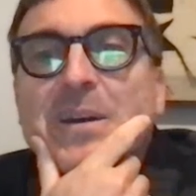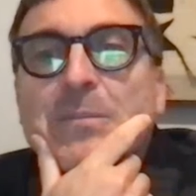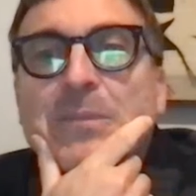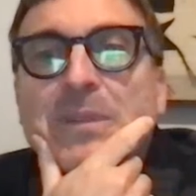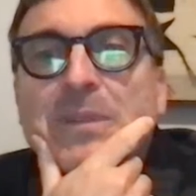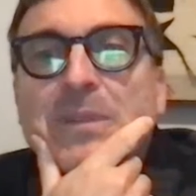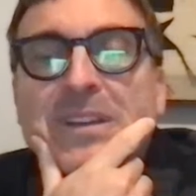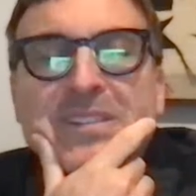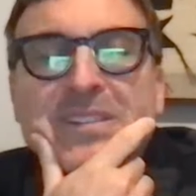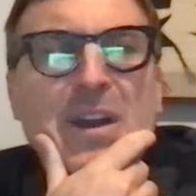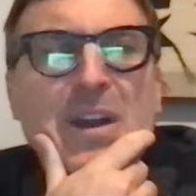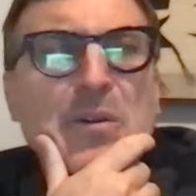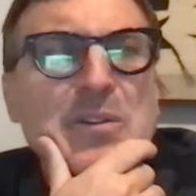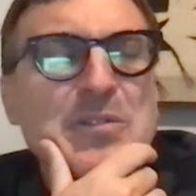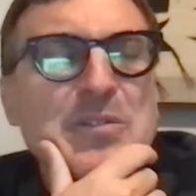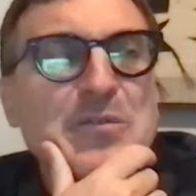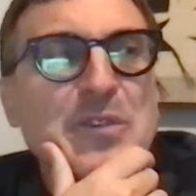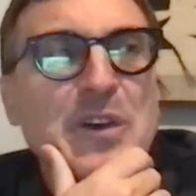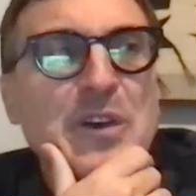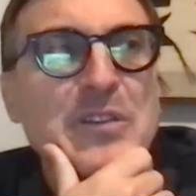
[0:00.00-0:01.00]
a time, because I
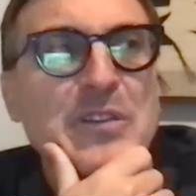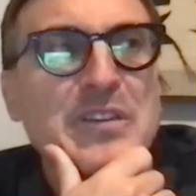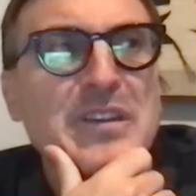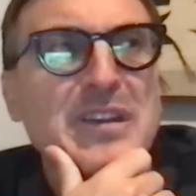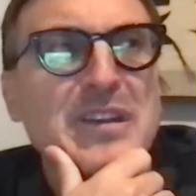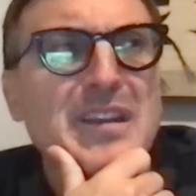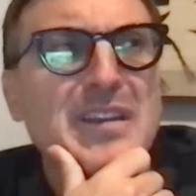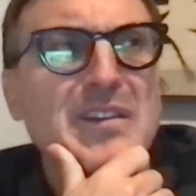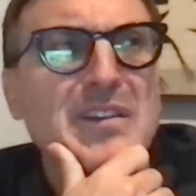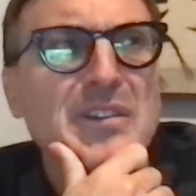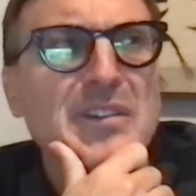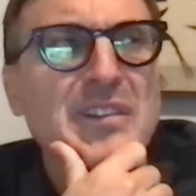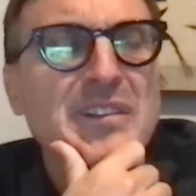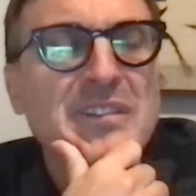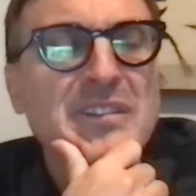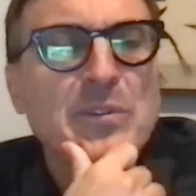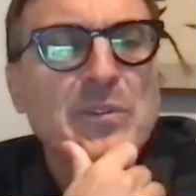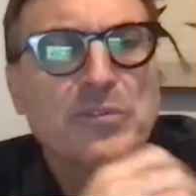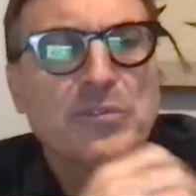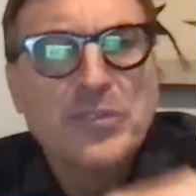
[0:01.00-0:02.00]
always felt
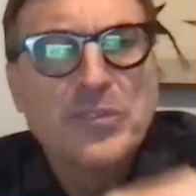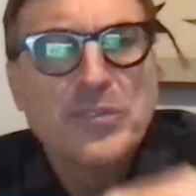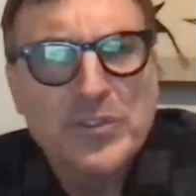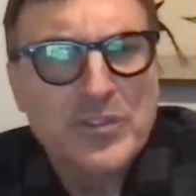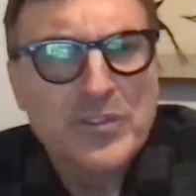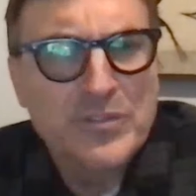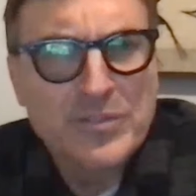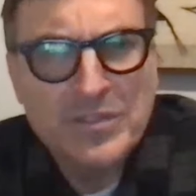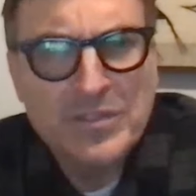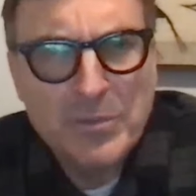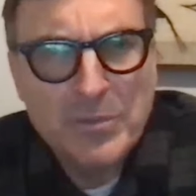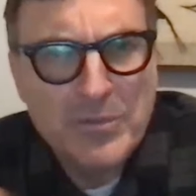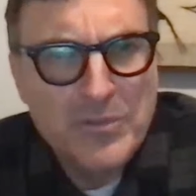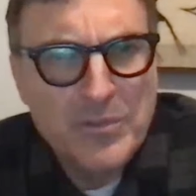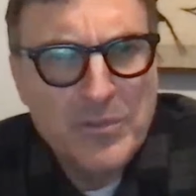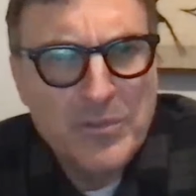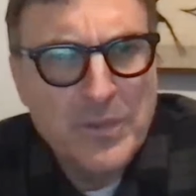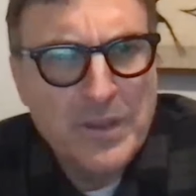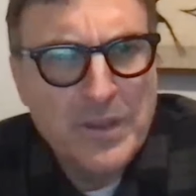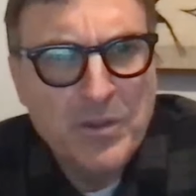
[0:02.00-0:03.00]
Neil, some
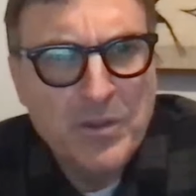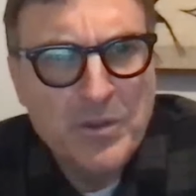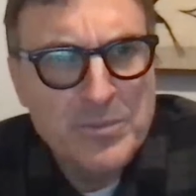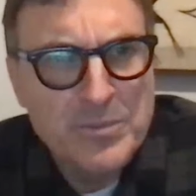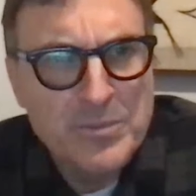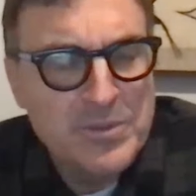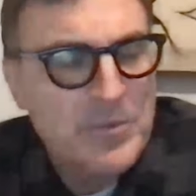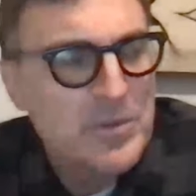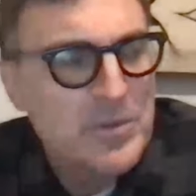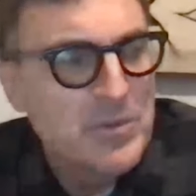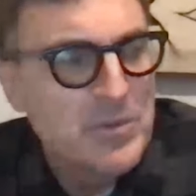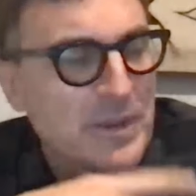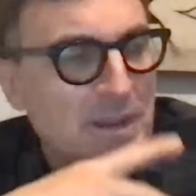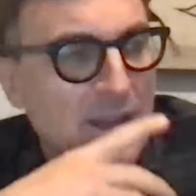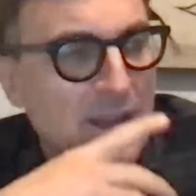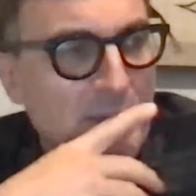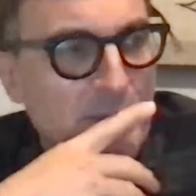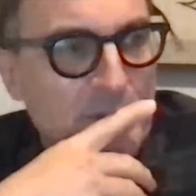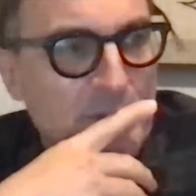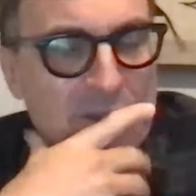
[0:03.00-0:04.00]
of you may know him, some of you
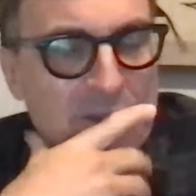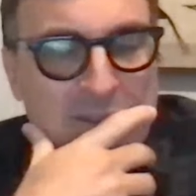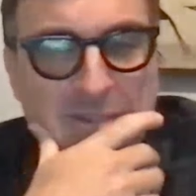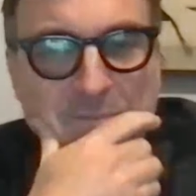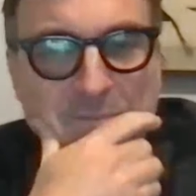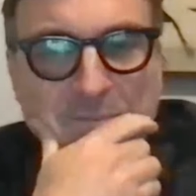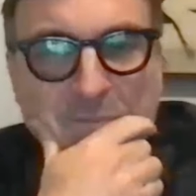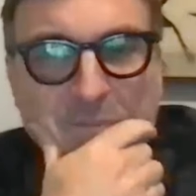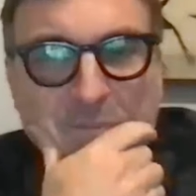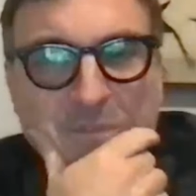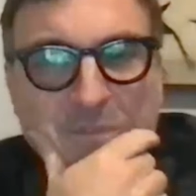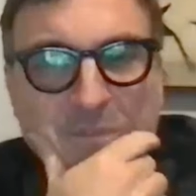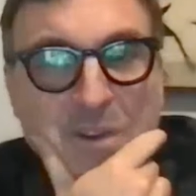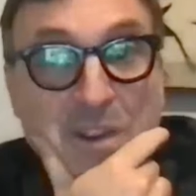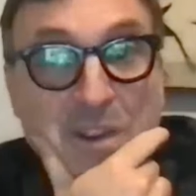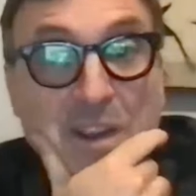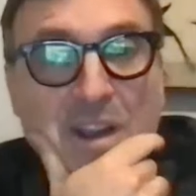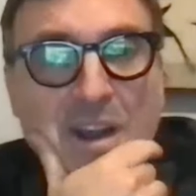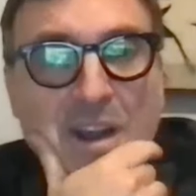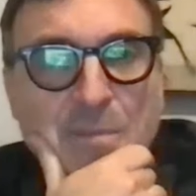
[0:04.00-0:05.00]
may not, but he's a
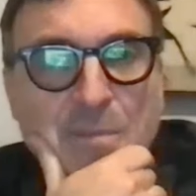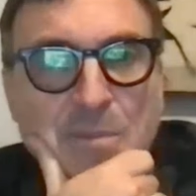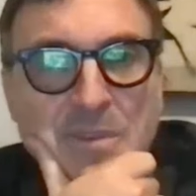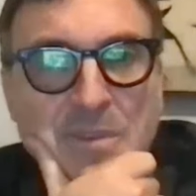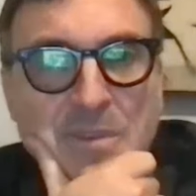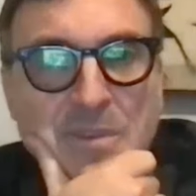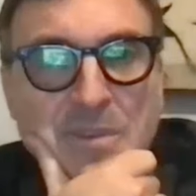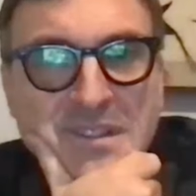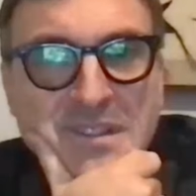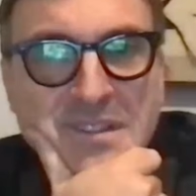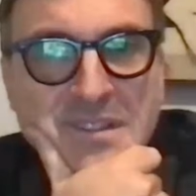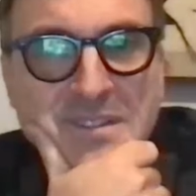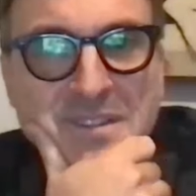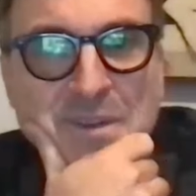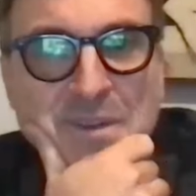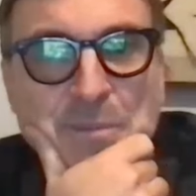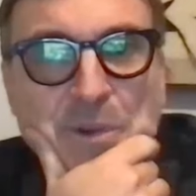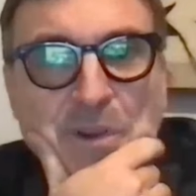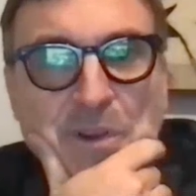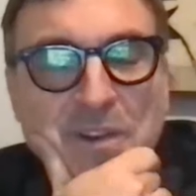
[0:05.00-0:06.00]
very accomplished
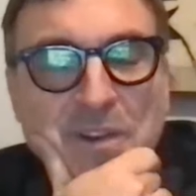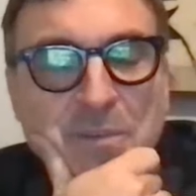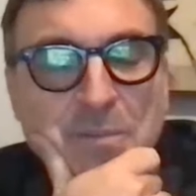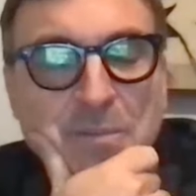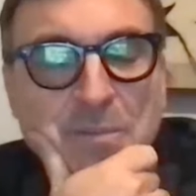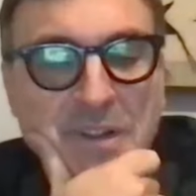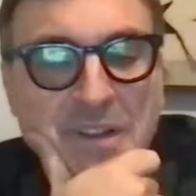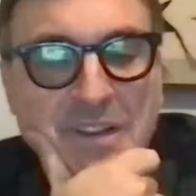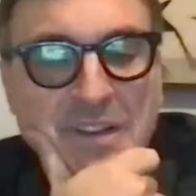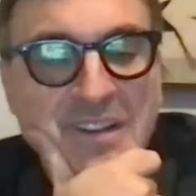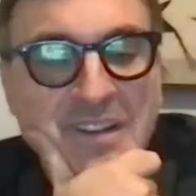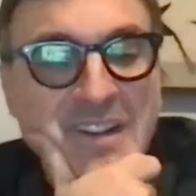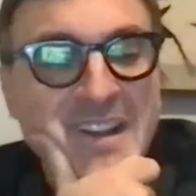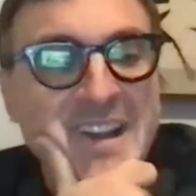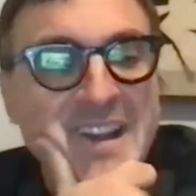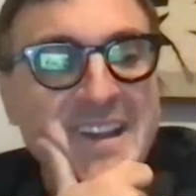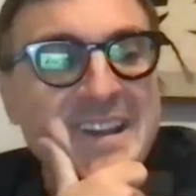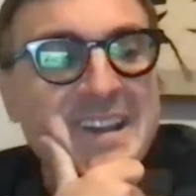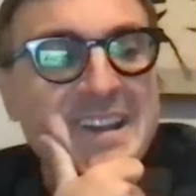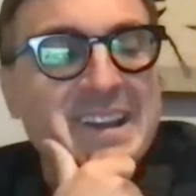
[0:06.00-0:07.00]
American player.
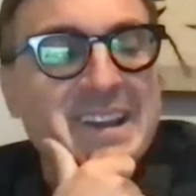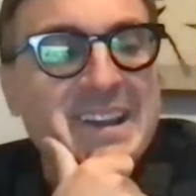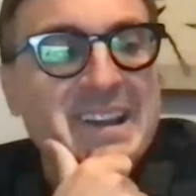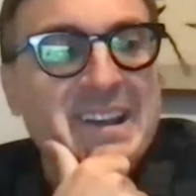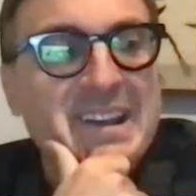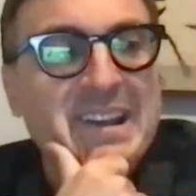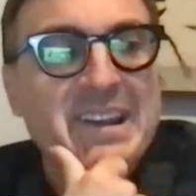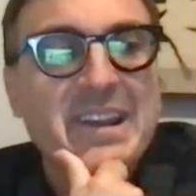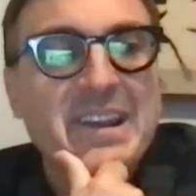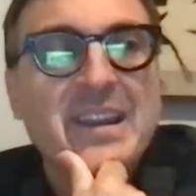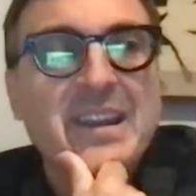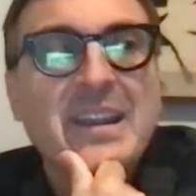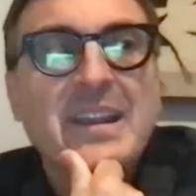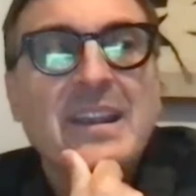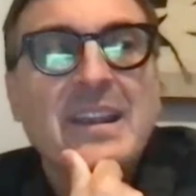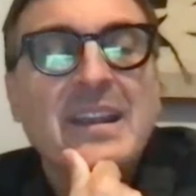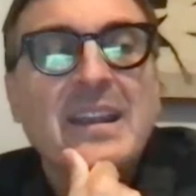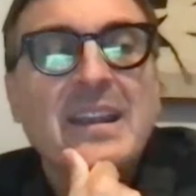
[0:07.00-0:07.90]
And